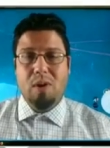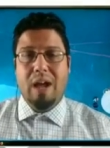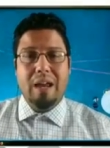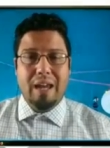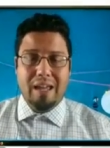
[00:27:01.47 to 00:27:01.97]
do
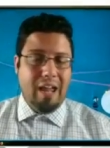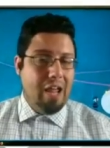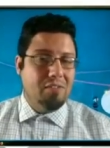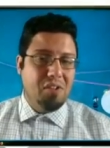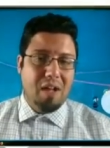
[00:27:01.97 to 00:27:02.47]
not
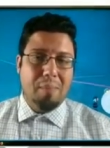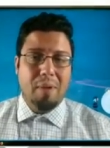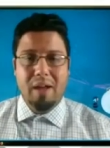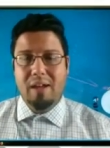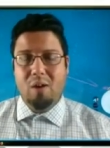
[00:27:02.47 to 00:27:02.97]
like
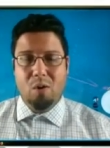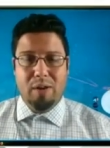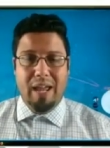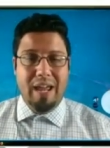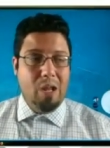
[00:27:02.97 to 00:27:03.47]
GameStop
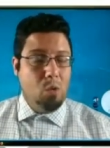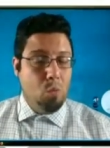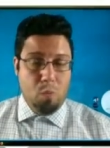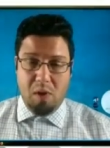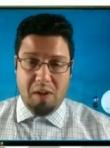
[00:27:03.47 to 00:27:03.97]
or they
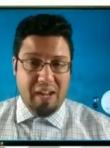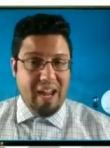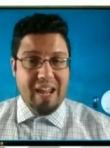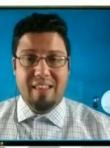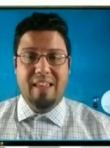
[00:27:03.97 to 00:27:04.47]
you
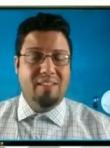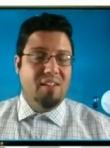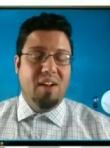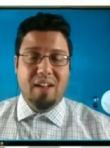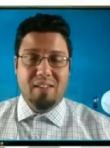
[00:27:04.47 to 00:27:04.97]
know hate
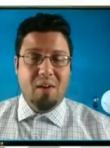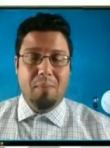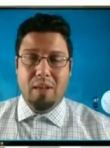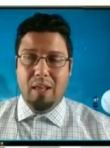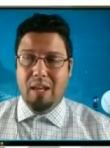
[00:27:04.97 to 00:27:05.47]
its
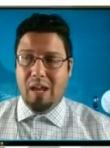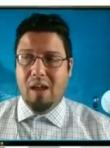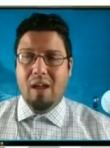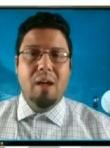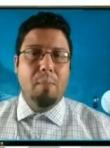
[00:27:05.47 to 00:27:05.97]
guts
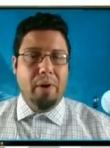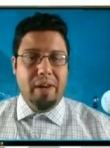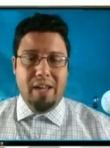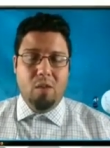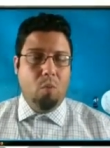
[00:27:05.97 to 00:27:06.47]
completely.
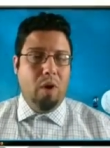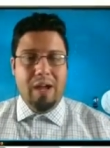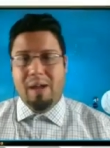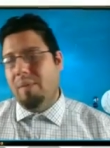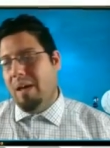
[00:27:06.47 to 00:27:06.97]
But either
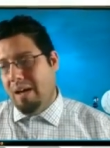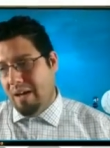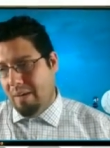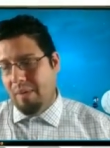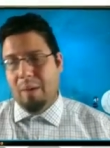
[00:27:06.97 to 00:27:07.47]
way,
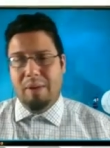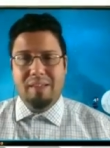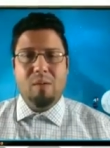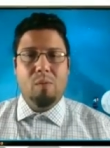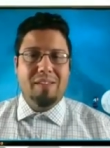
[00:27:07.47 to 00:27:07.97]
uh,
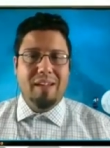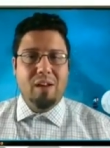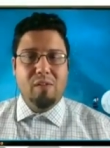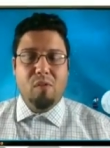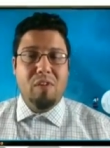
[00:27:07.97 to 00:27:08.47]
I mean, it's a
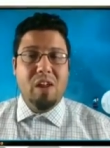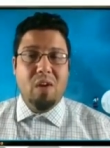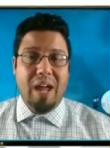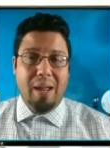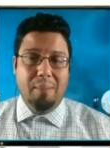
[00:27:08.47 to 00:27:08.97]
retailer for
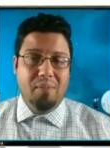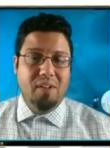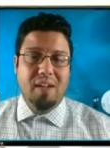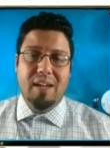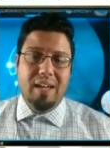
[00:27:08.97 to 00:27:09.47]
video
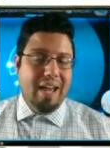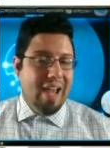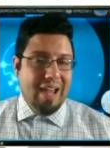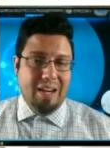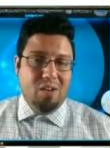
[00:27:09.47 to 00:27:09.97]
games,
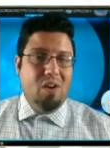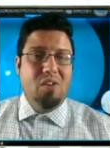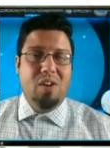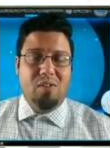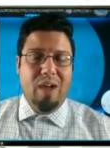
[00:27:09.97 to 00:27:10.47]
and
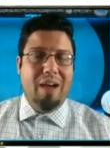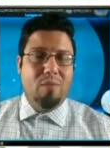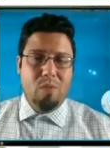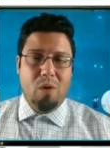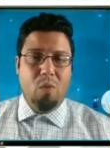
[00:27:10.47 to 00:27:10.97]
you know you need to
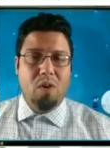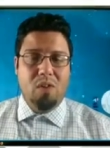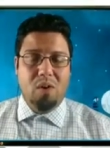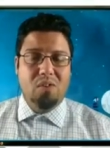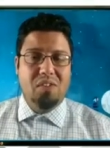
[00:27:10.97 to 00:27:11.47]
have you know
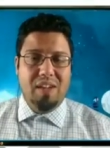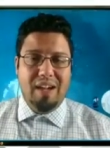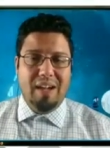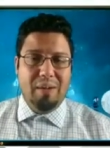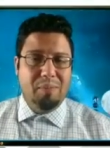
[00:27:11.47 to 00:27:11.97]
one of
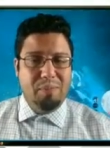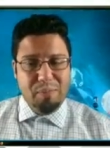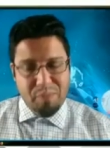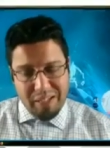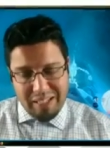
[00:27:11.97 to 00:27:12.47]
those uh,
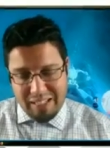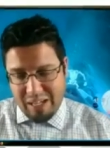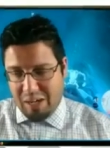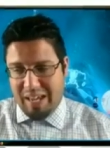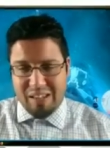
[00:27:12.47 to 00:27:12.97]

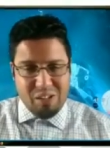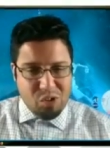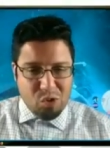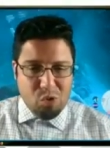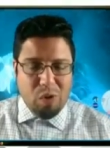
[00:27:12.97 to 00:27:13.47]
you know like
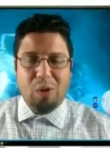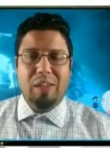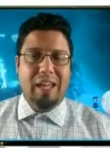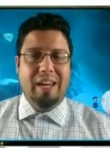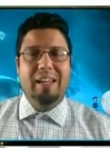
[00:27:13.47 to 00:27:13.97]

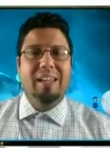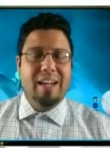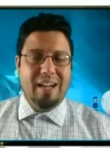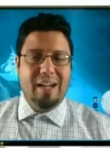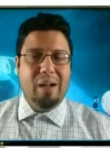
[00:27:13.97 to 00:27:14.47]
trickled in
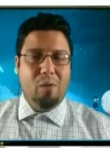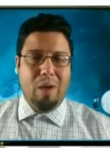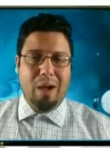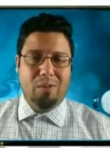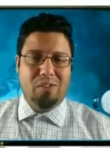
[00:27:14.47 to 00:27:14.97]
uh,
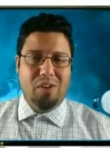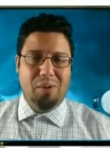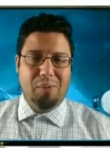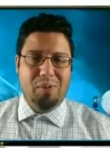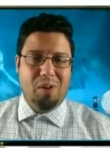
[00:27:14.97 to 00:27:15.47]
around.
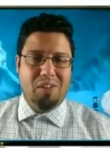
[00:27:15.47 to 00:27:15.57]
So